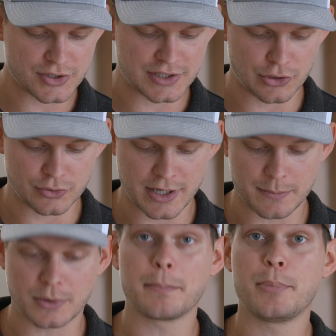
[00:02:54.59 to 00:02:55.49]
serial
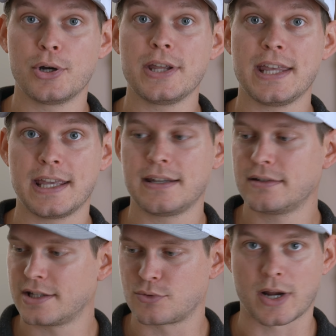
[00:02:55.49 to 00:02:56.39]
number put
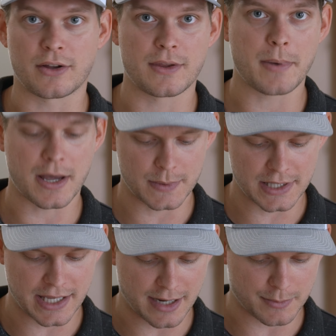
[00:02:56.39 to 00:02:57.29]
in, it's right on the bottom of the
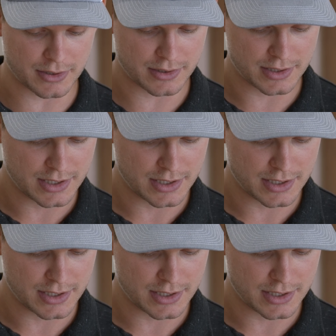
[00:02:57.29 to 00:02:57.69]
camera.